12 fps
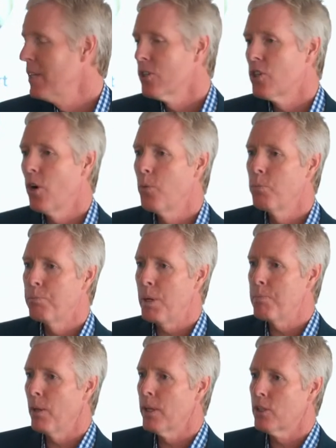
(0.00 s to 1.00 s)
So
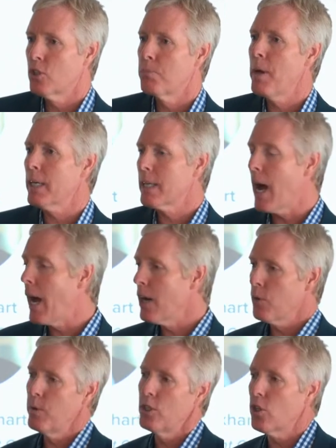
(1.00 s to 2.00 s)
people expect
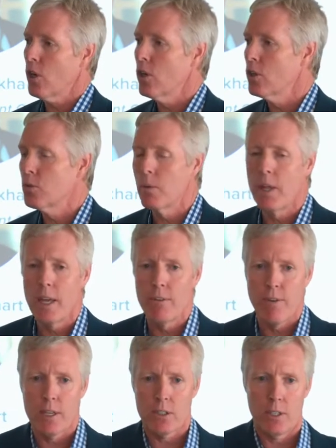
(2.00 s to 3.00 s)
higher returns when they
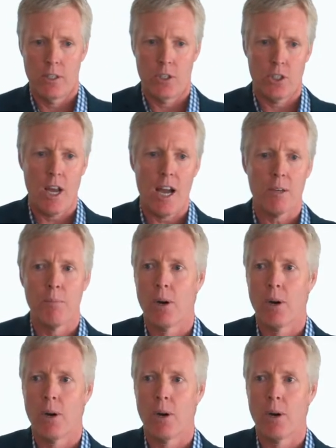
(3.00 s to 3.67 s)
invest in the stock